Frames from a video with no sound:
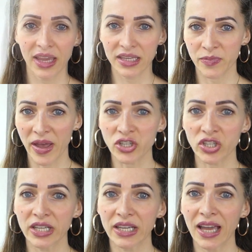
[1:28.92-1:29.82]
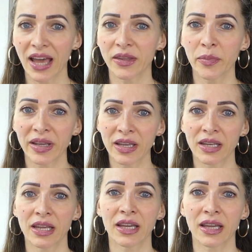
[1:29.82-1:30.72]
especially at the
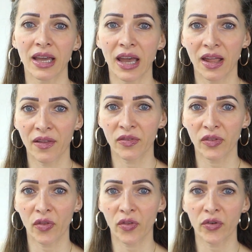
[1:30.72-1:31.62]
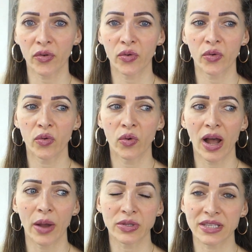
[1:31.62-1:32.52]
beginning and through,
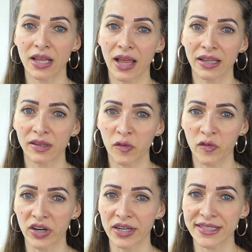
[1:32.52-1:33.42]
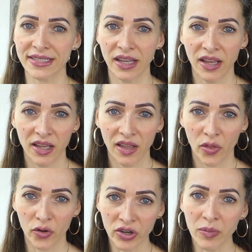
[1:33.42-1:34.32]
I would say, like the first
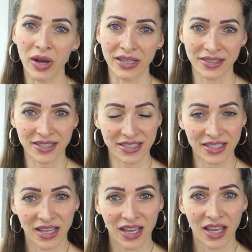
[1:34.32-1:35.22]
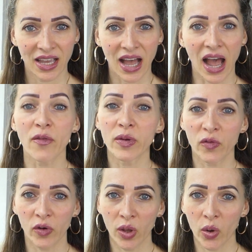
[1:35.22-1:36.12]
three months, I've been
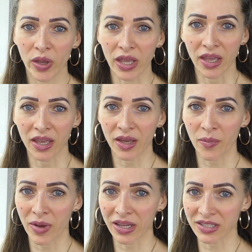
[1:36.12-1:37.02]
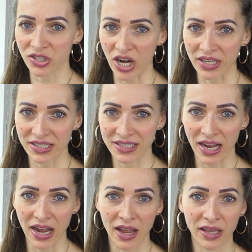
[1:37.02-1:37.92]
following my gastritis
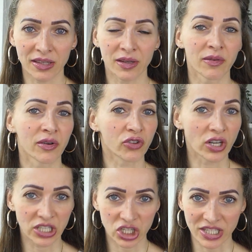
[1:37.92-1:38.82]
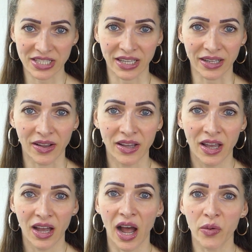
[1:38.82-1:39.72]
diet religiously.
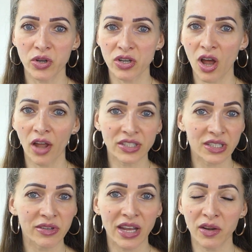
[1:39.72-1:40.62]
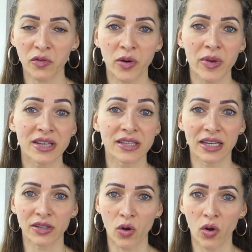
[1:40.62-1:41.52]
I would not deviate from it
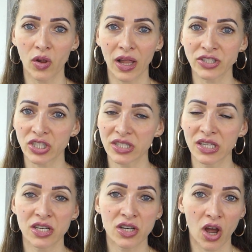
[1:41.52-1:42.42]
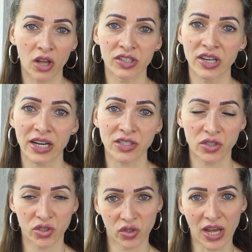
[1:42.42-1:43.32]
at all. I just did not dare to
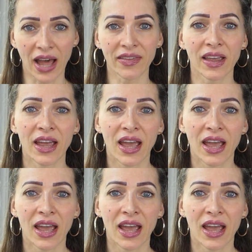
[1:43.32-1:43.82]
do that.